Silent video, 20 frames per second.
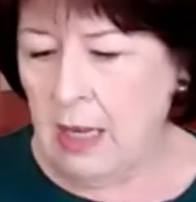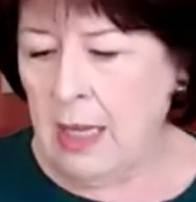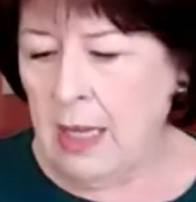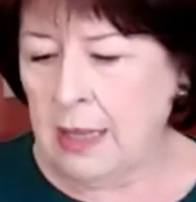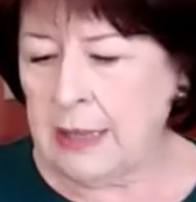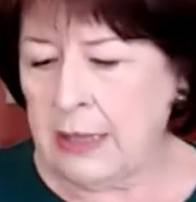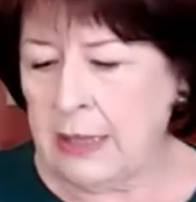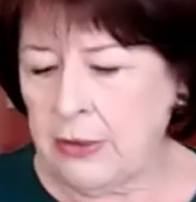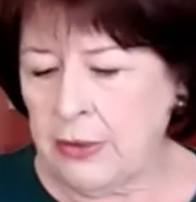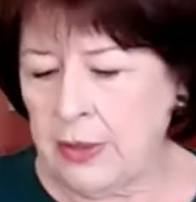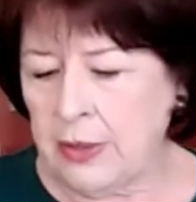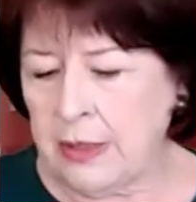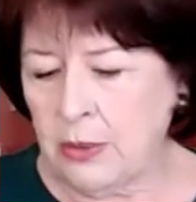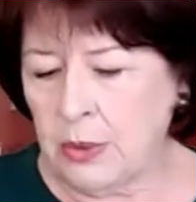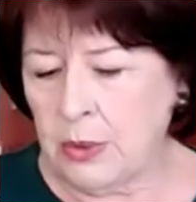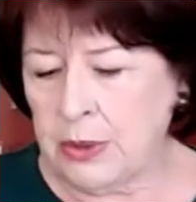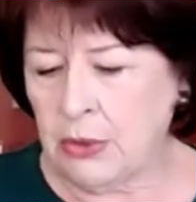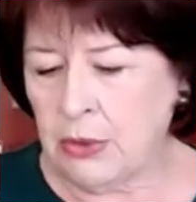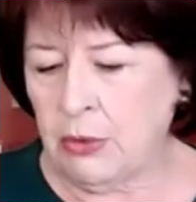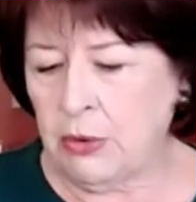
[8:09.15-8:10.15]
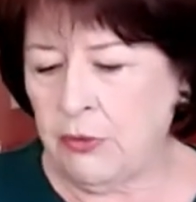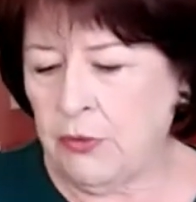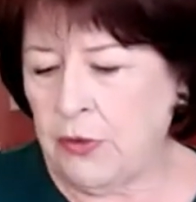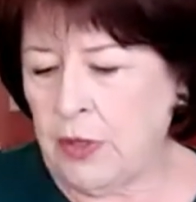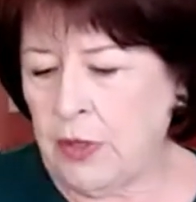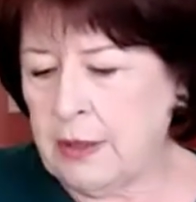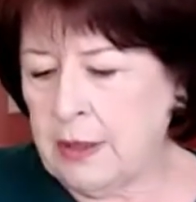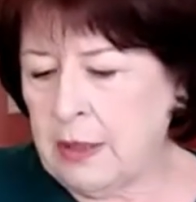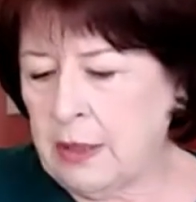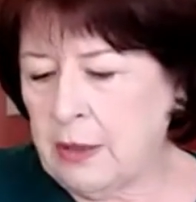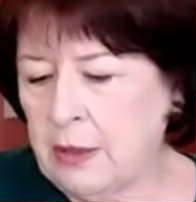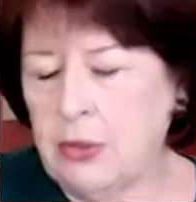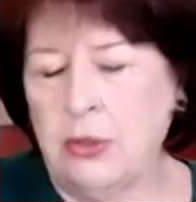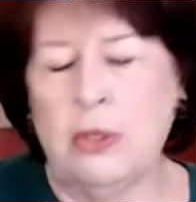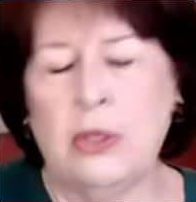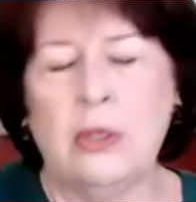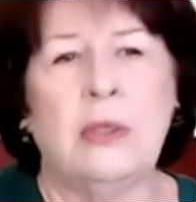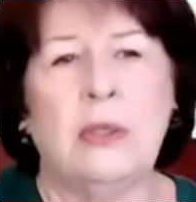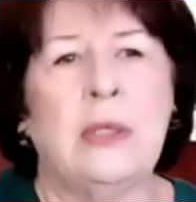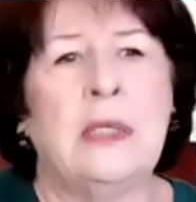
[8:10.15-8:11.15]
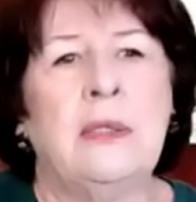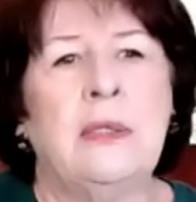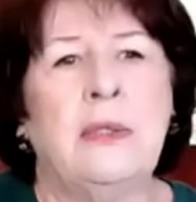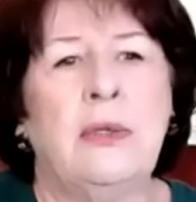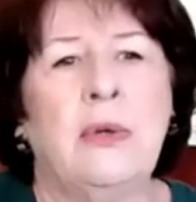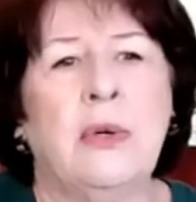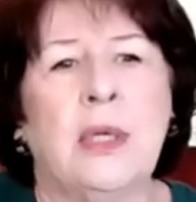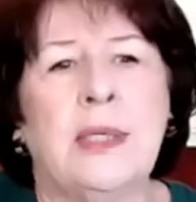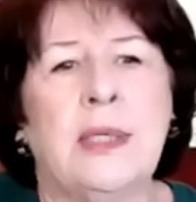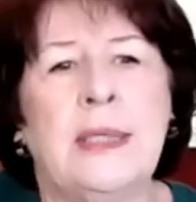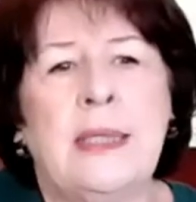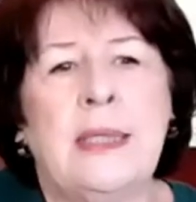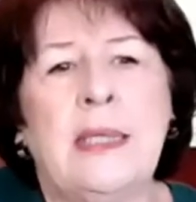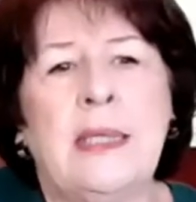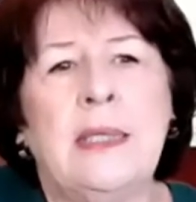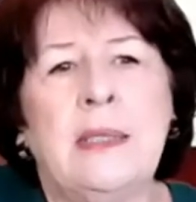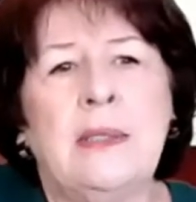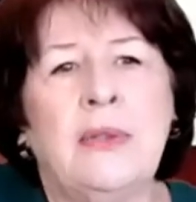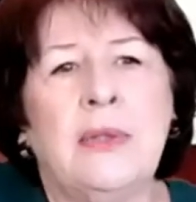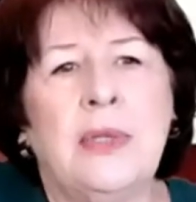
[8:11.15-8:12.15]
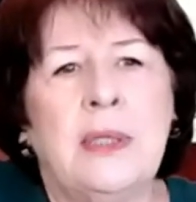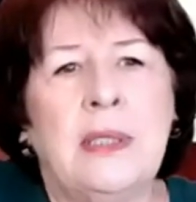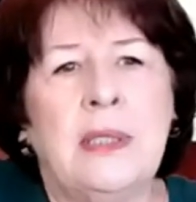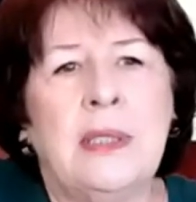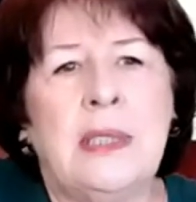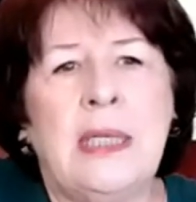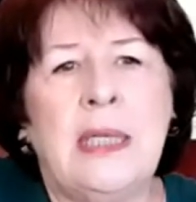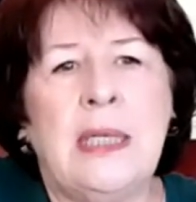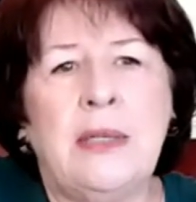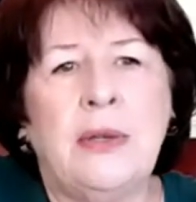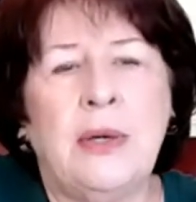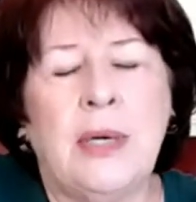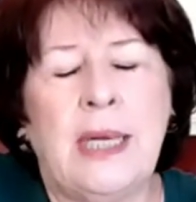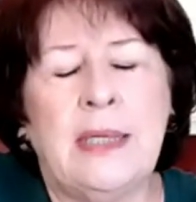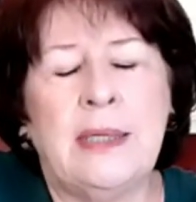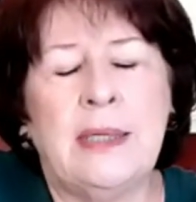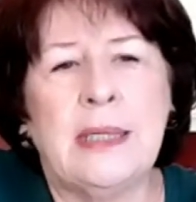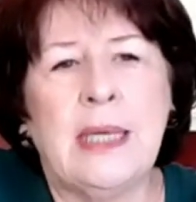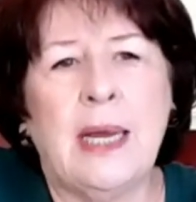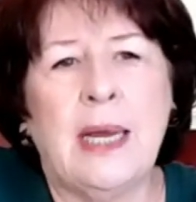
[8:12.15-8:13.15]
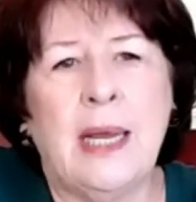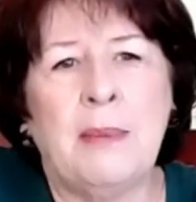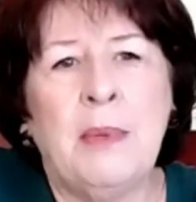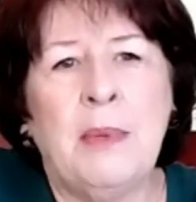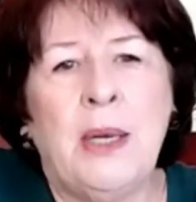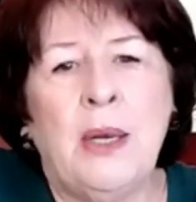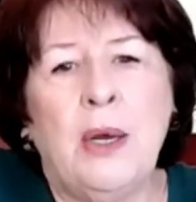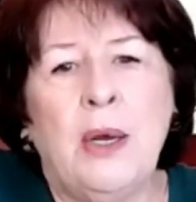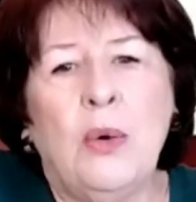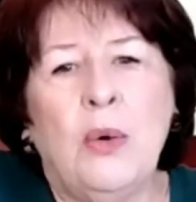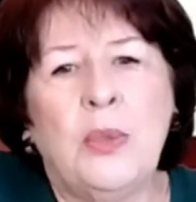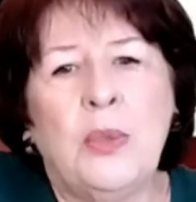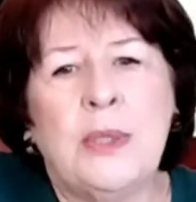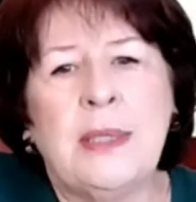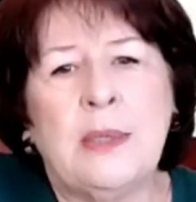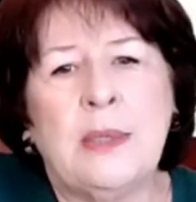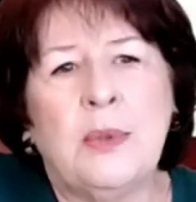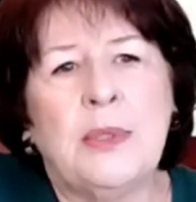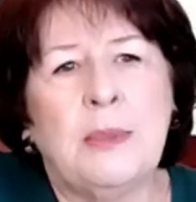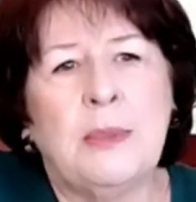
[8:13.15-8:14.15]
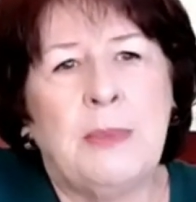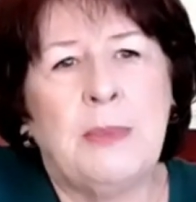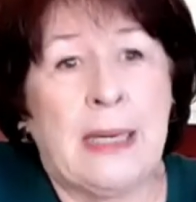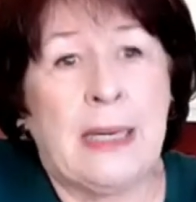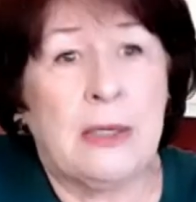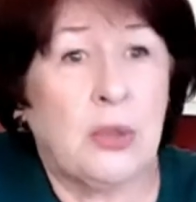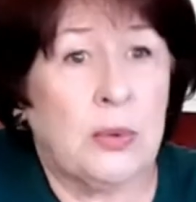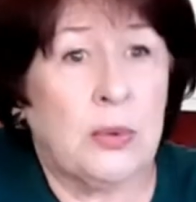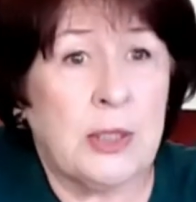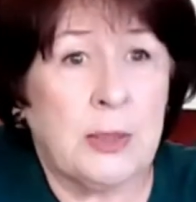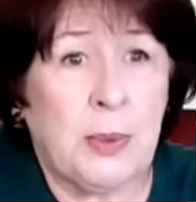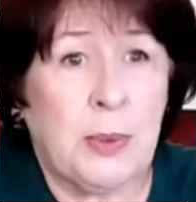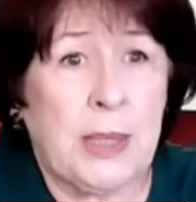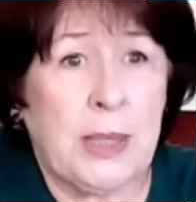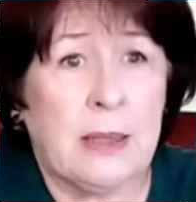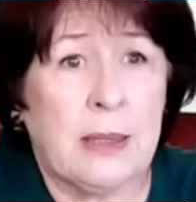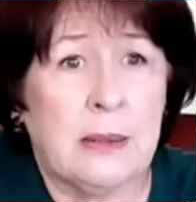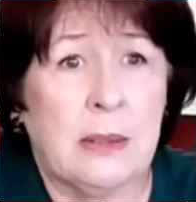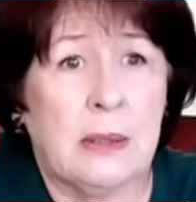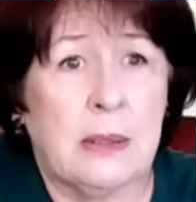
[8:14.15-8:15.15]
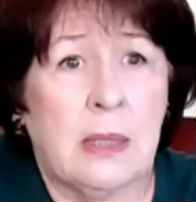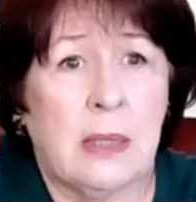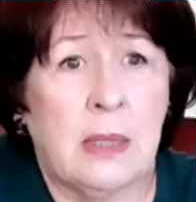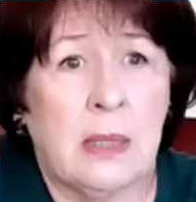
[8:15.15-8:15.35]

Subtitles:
Another thing that was sort of fun that occurred in New York City during the tea craze time was there were some natural springs